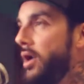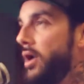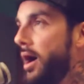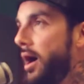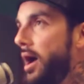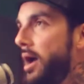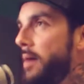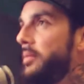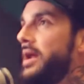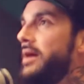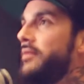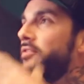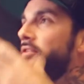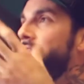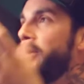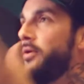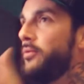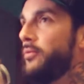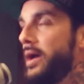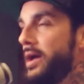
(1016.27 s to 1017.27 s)
crime and
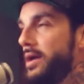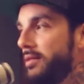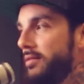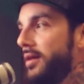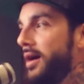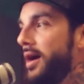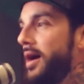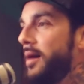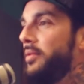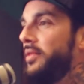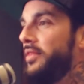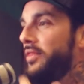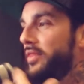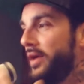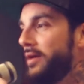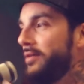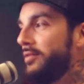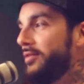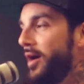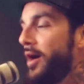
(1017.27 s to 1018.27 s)
everything raised up, and
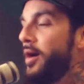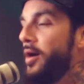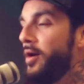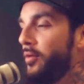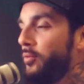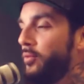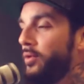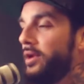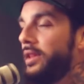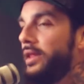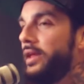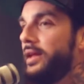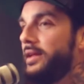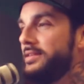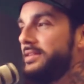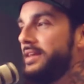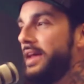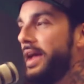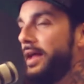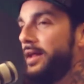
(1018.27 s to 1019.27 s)
things got really
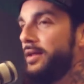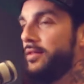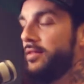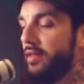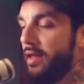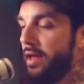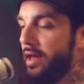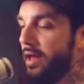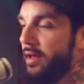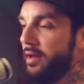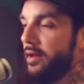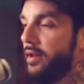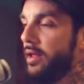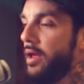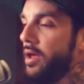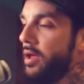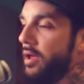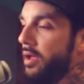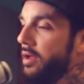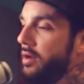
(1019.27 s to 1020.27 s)
intense. And
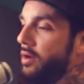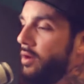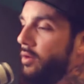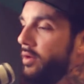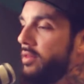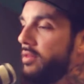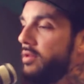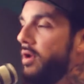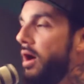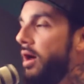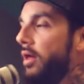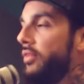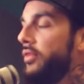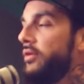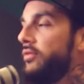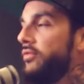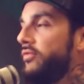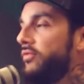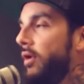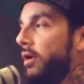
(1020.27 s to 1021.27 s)
it's not
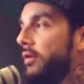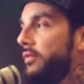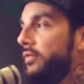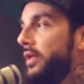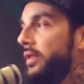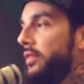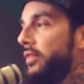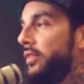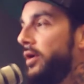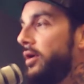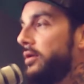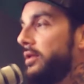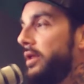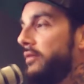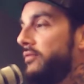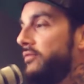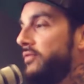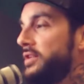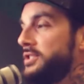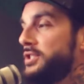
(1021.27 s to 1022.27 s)
their fault that they're
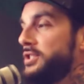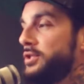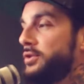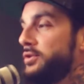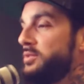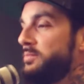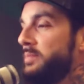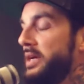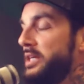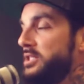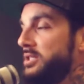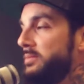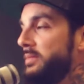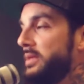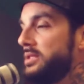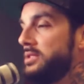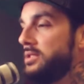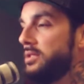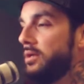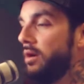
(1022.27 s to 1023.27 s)
like physical
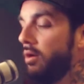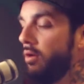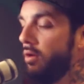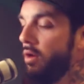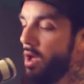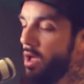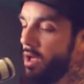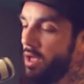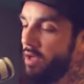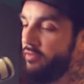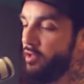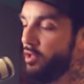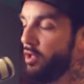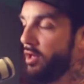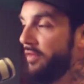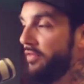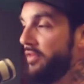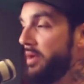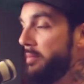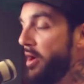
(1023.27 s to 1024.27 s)
specimens. If you
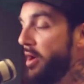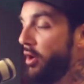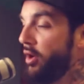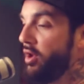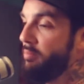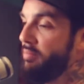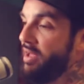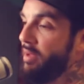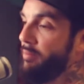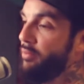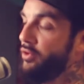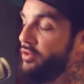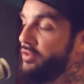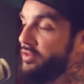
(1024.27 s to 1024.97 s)
look at the American Pit